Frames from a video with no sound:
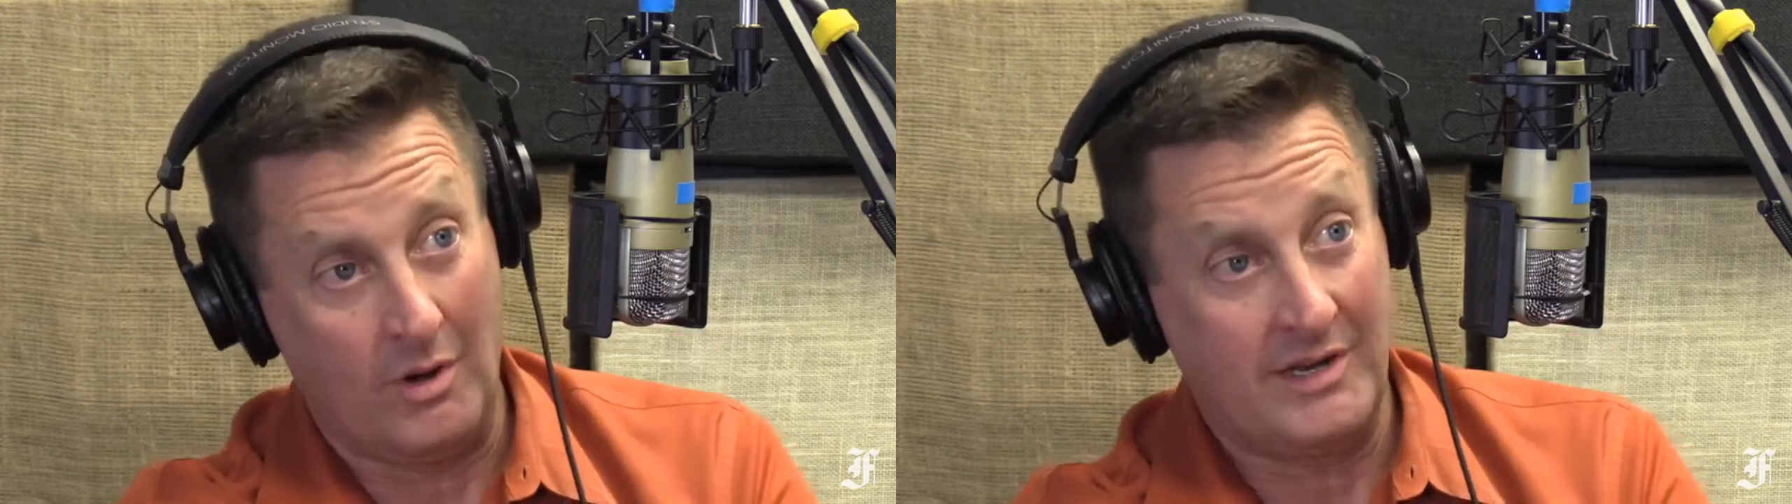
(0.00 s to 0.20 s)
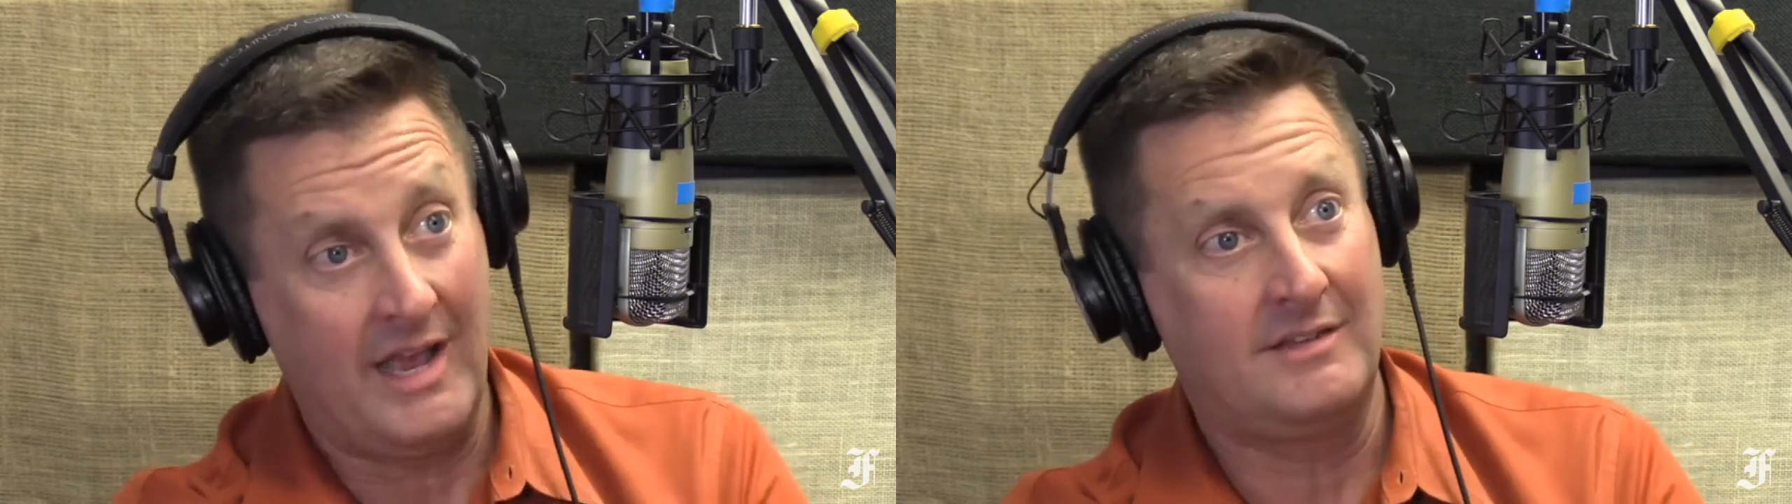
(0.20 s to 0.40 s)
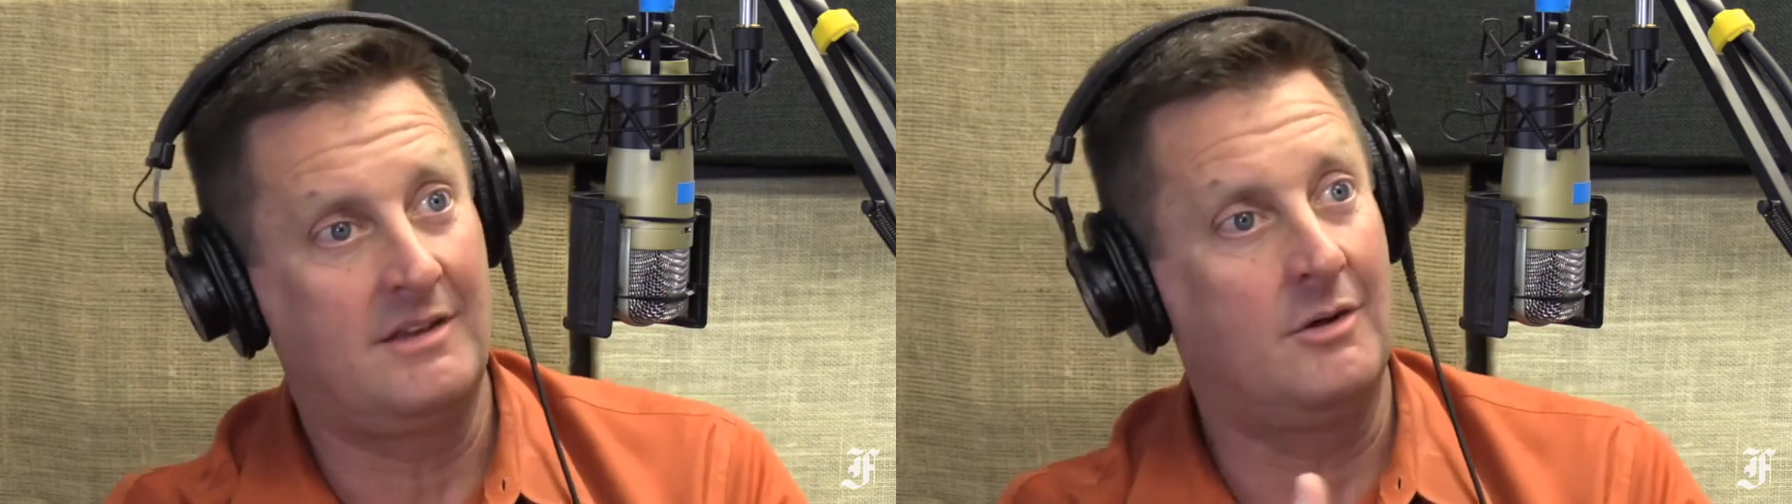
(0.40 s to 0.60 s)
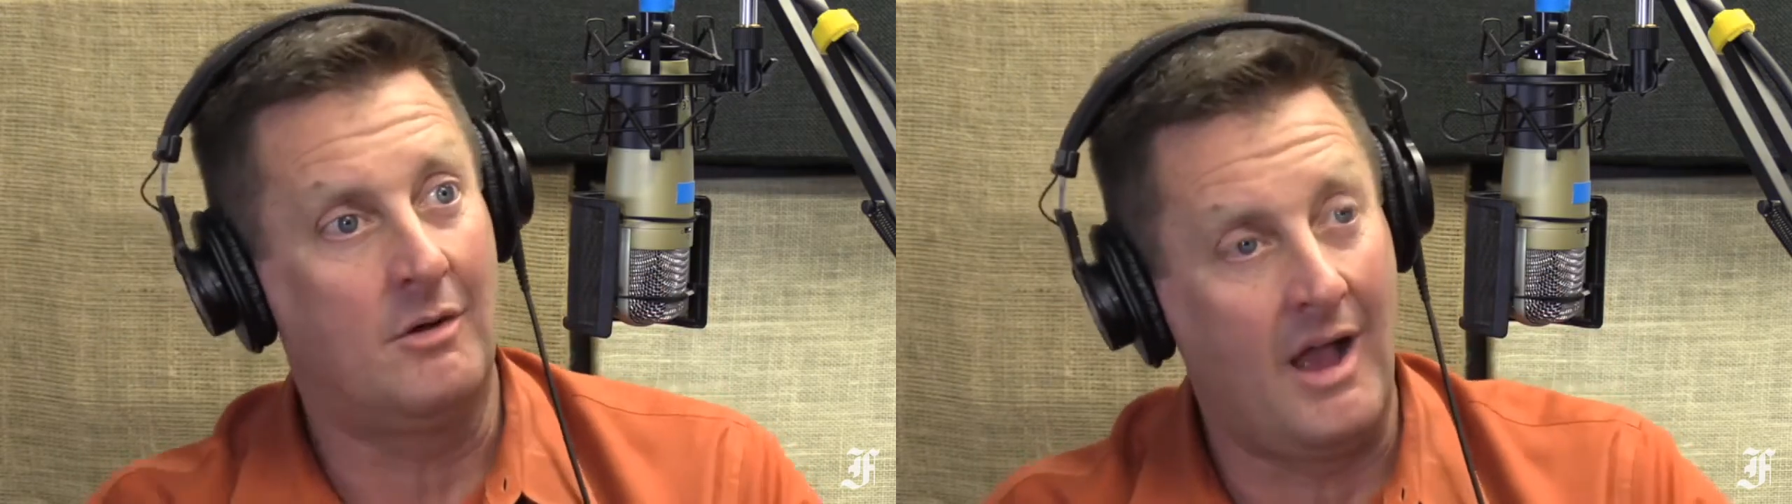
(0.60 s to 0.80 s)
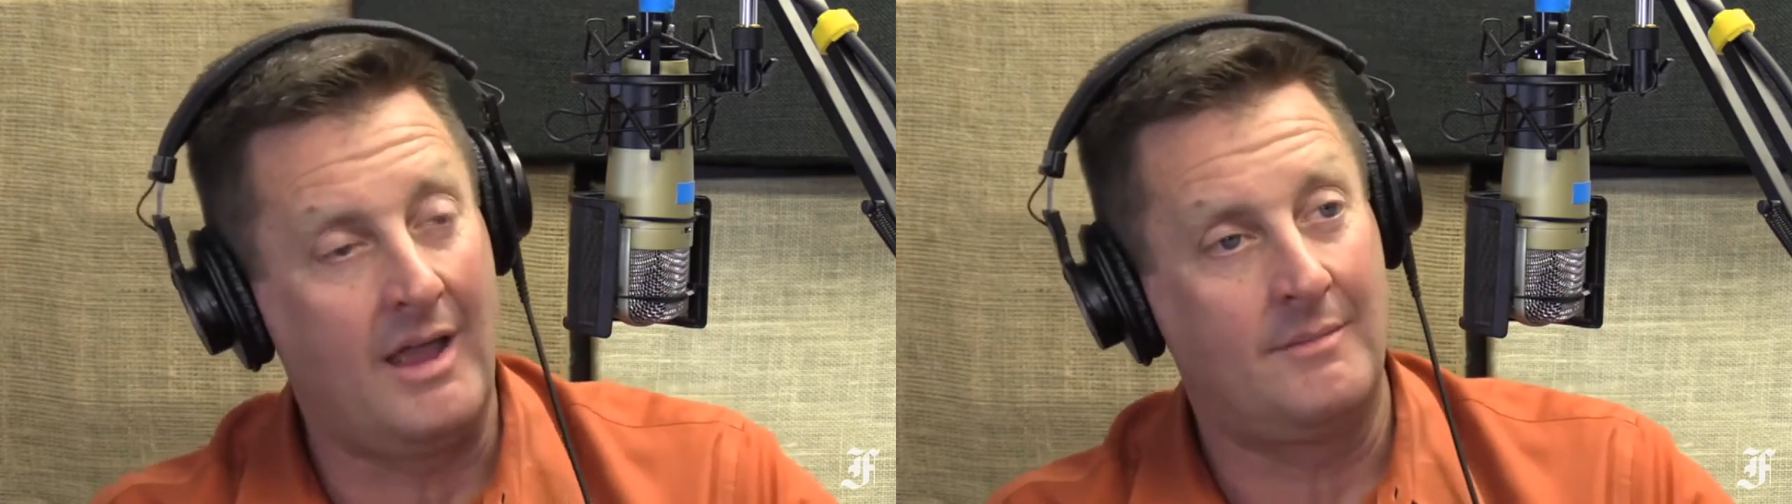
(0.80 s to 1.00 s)
tested or
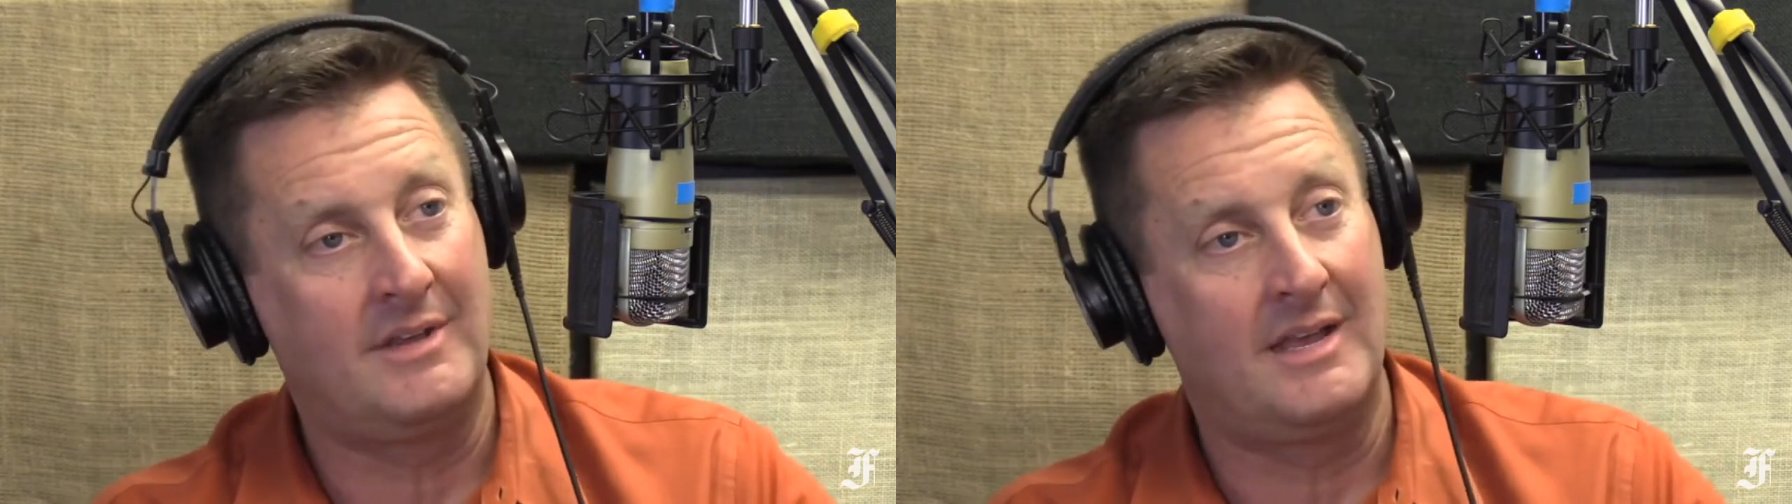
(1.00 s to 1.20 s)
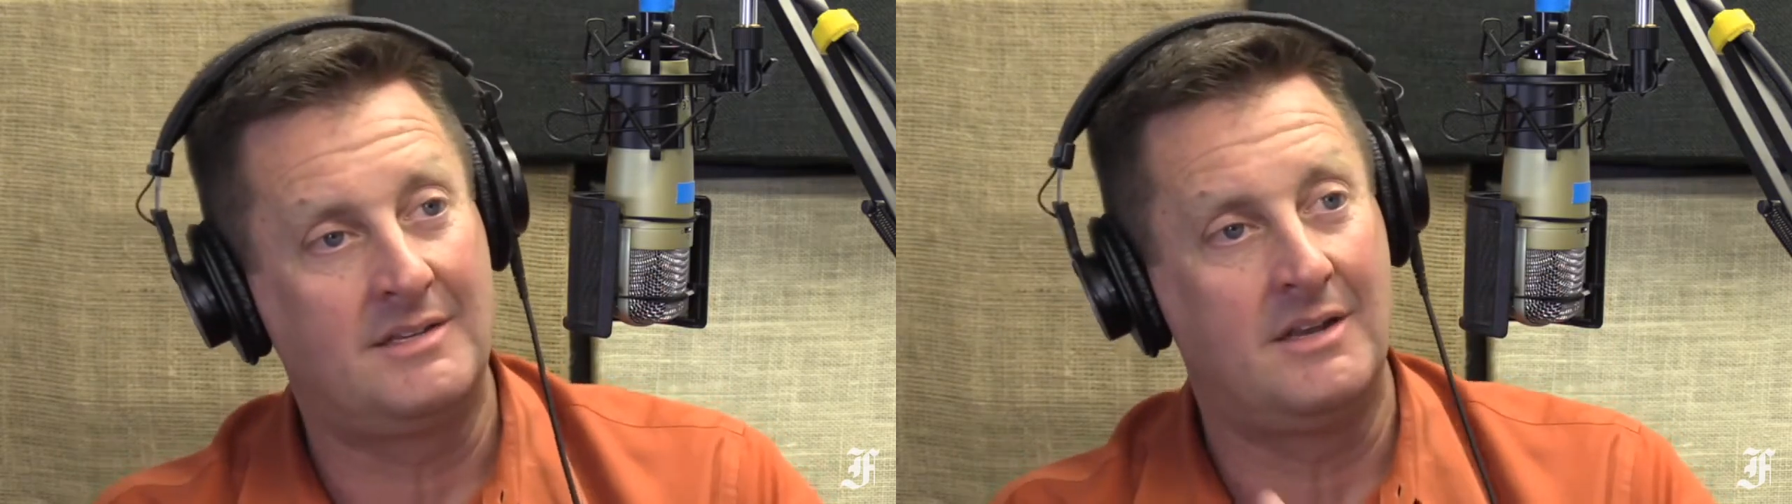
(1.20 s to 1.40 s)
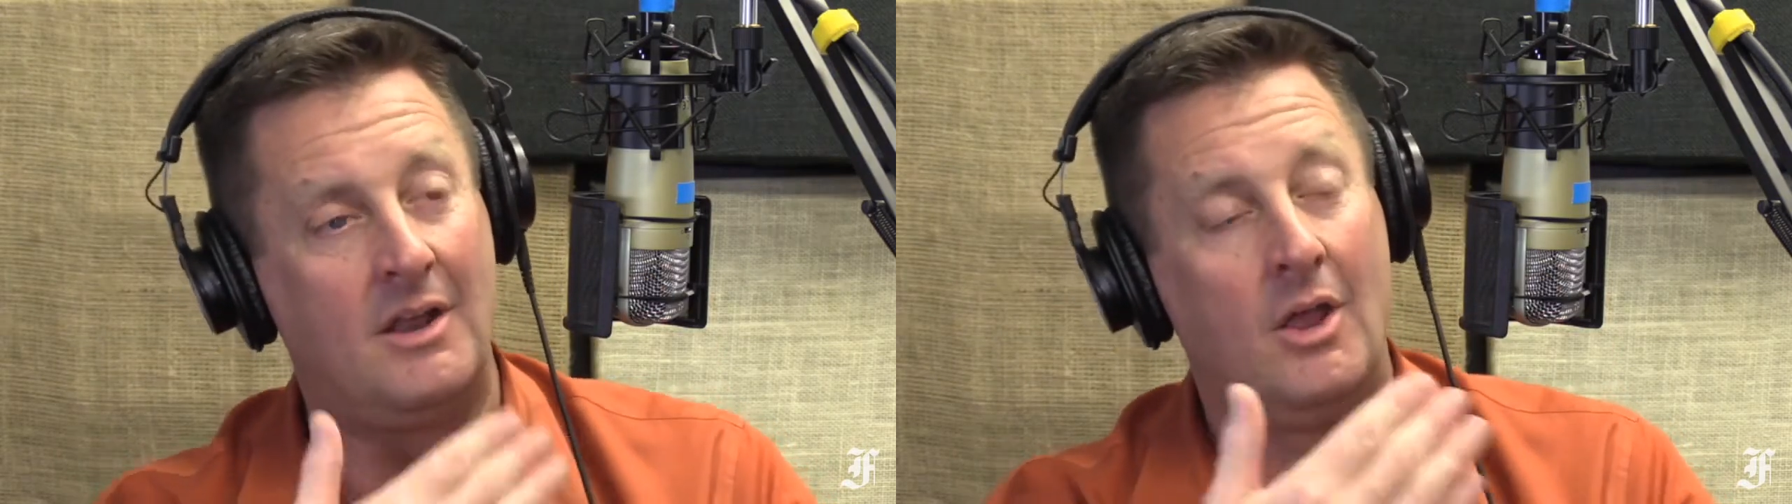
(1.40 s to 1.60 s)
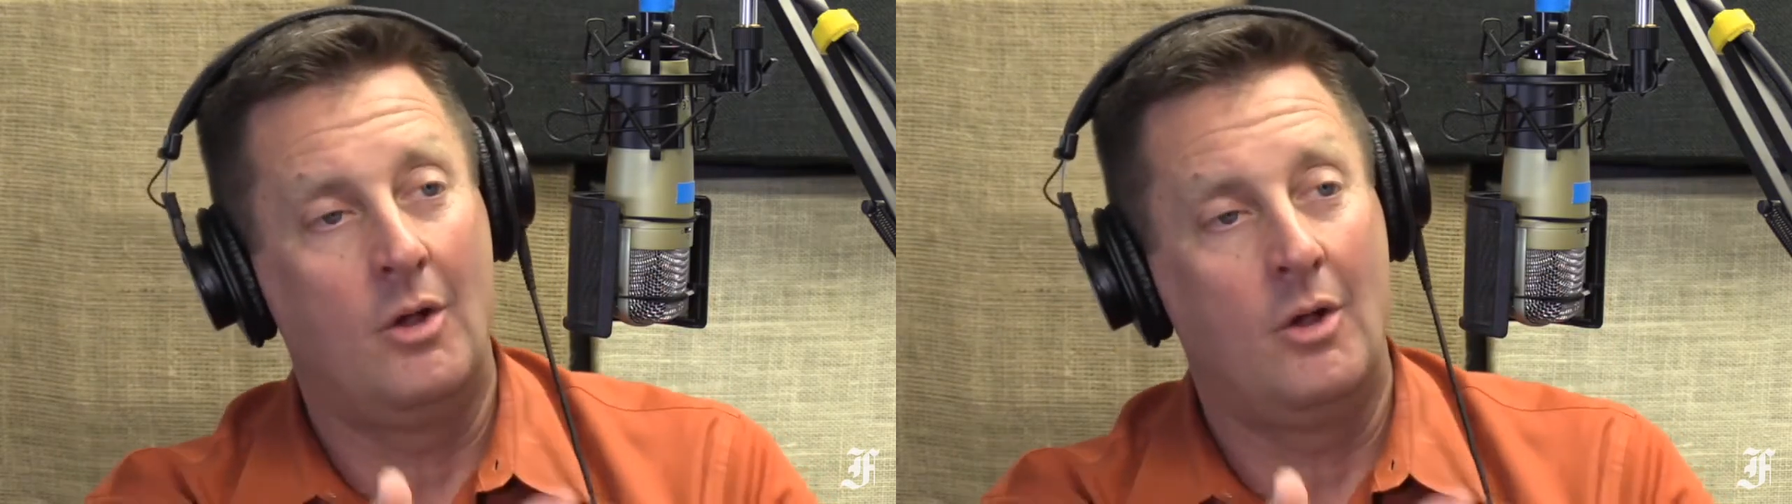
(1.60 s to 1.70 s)
I am tested,